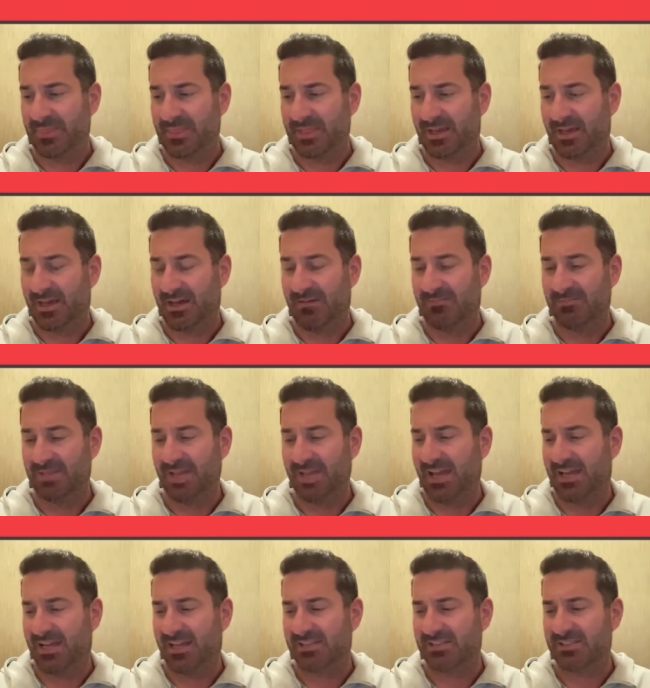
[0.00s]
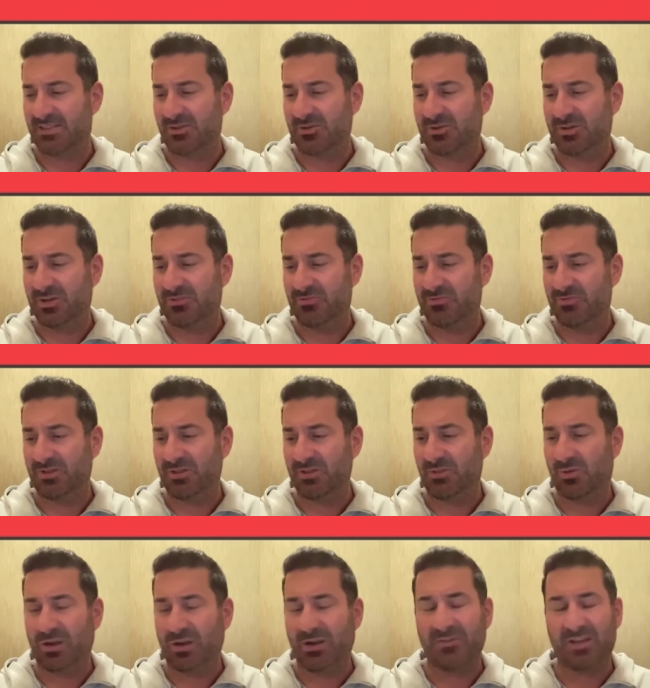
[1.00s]
um, yeah. And so it really
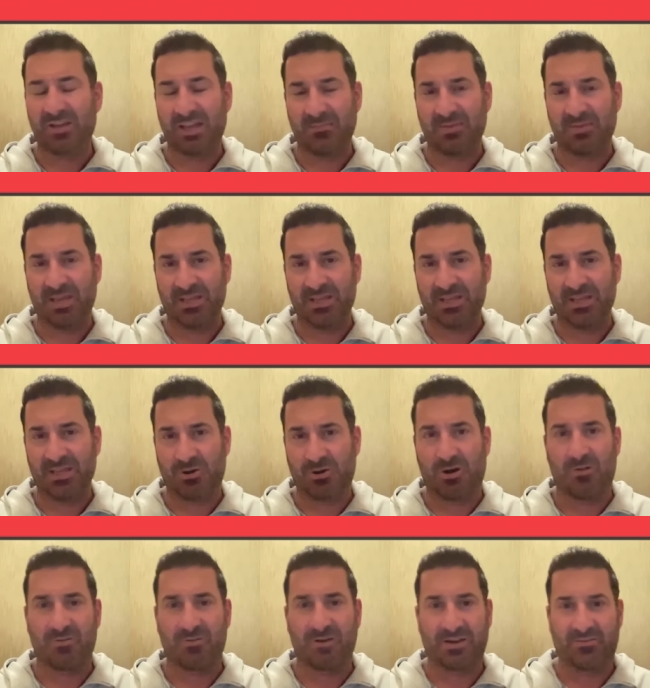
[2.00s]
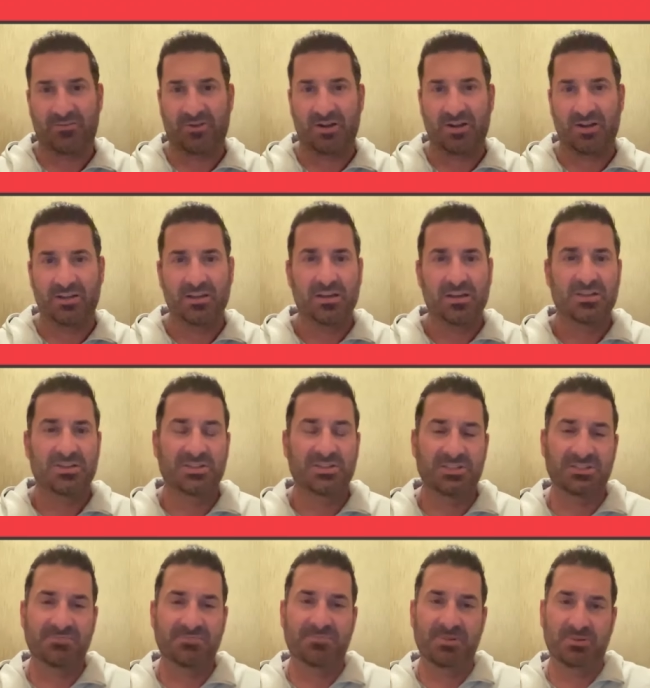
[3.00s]
whatever campaigns you're already running,
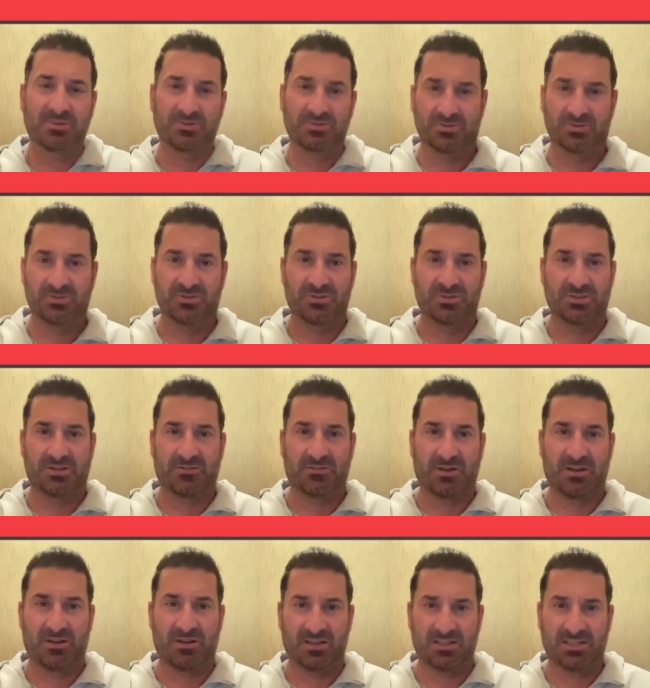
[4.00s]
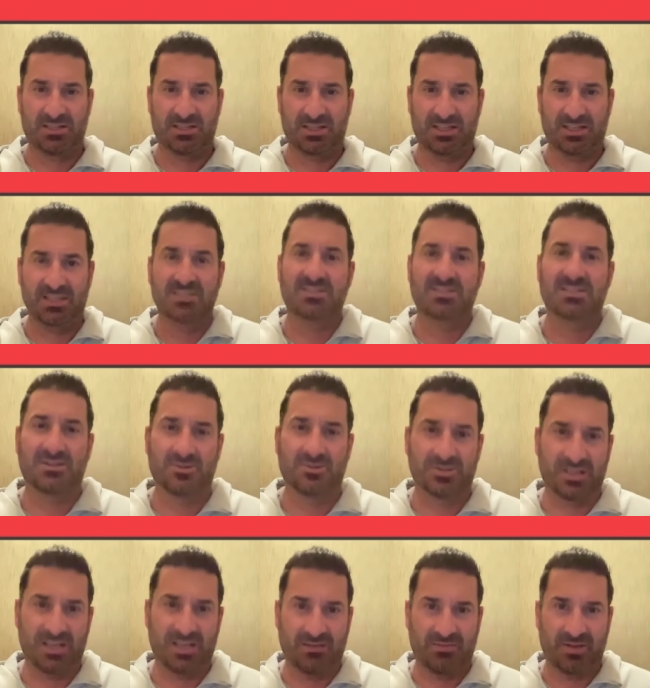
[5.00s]
just build user generated content into those
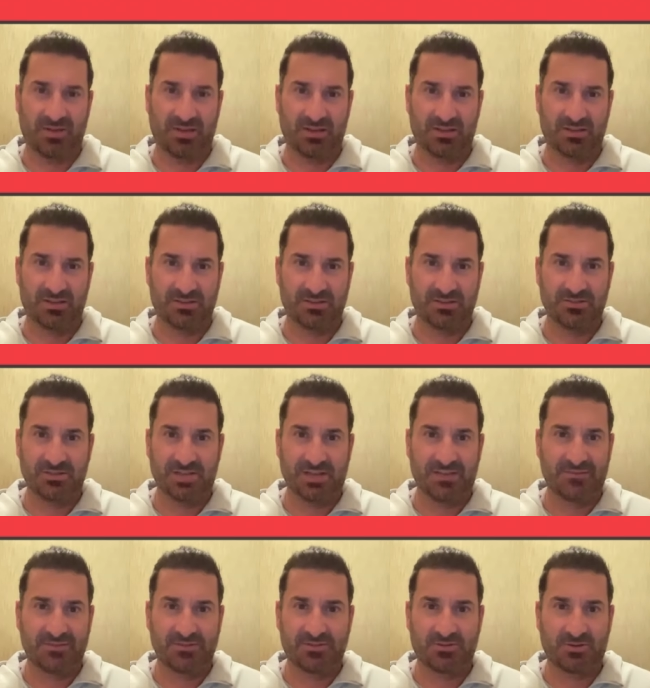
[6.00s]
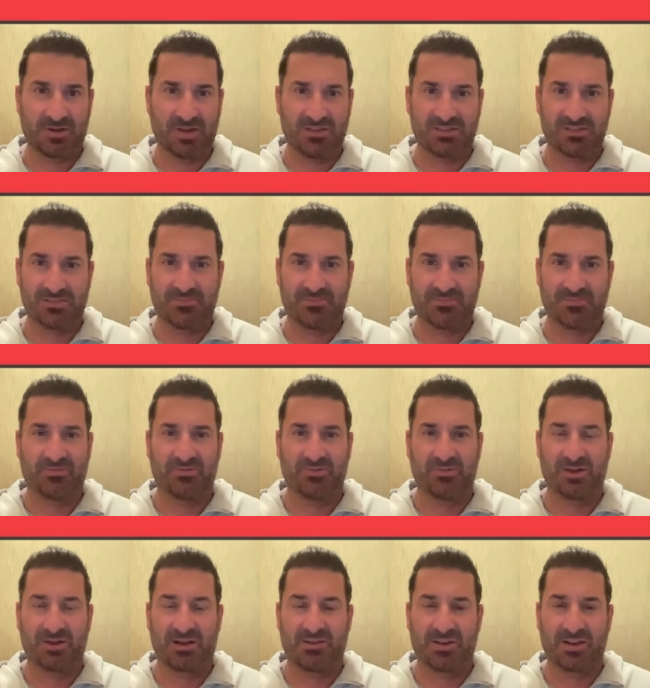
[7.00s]
campaigns. You don't have to create something from the
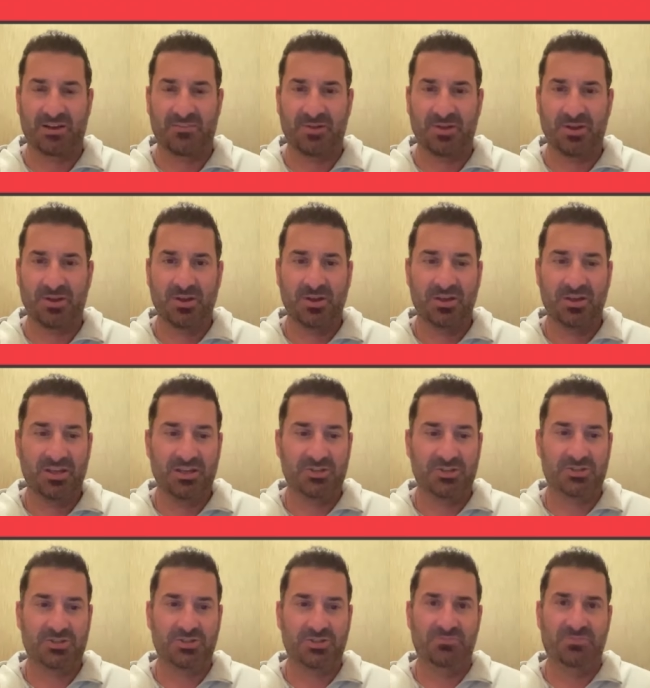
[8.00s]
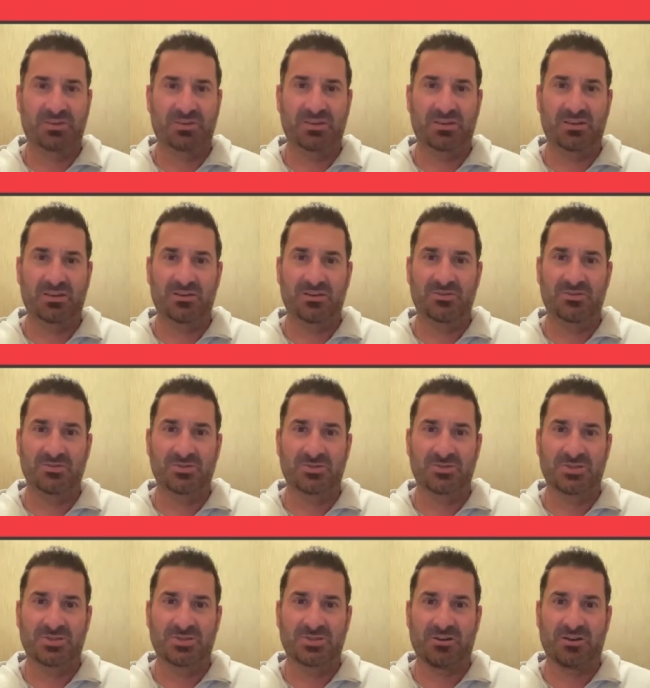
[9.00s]
ground up. It should be user
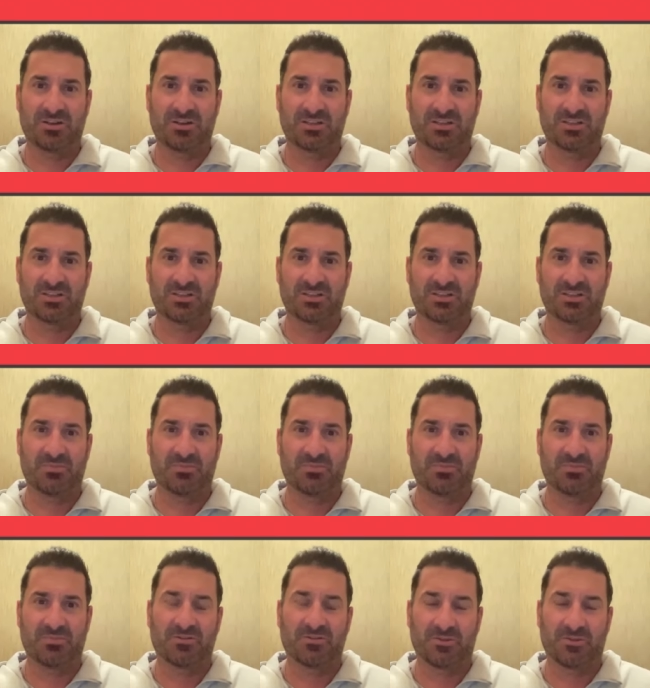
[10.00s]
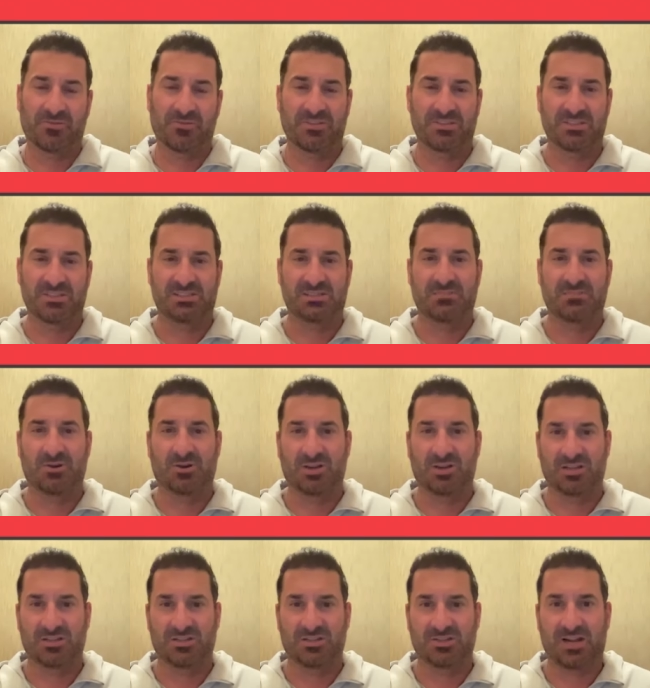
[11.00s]
generated content should be a part of your 360
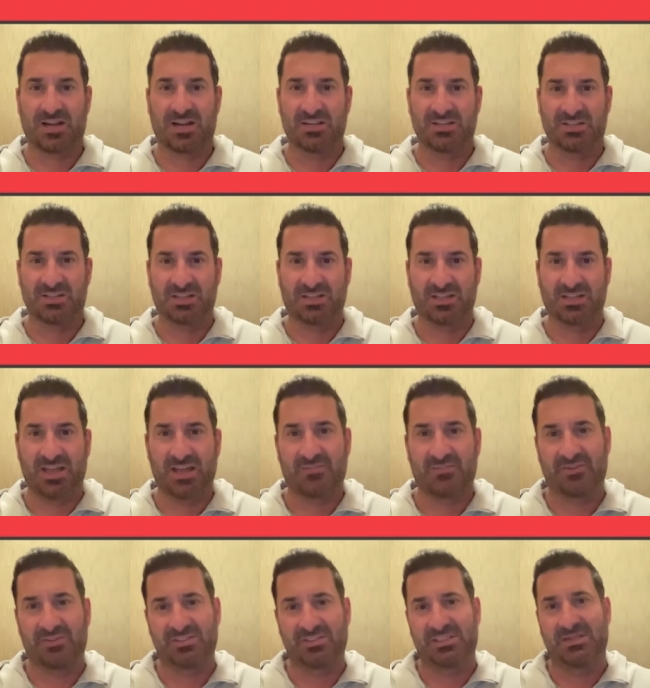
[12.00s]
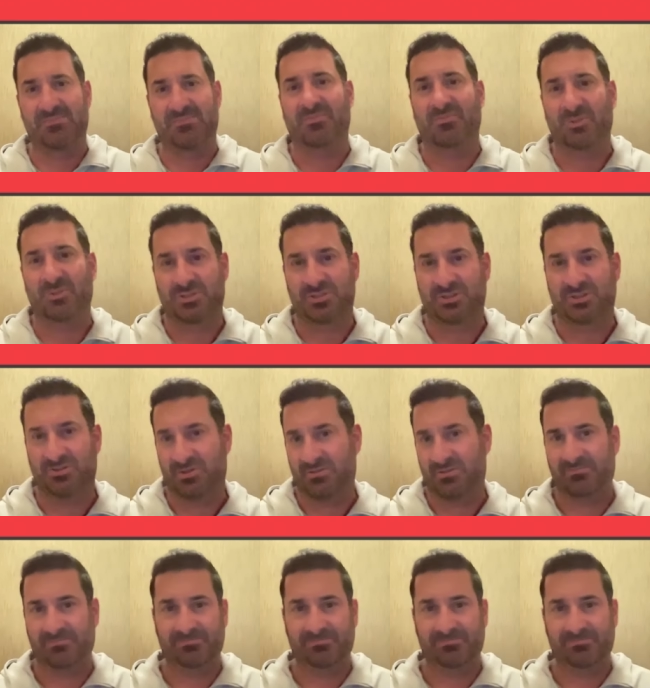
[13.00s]
marketing strategy in every step of what you're doing.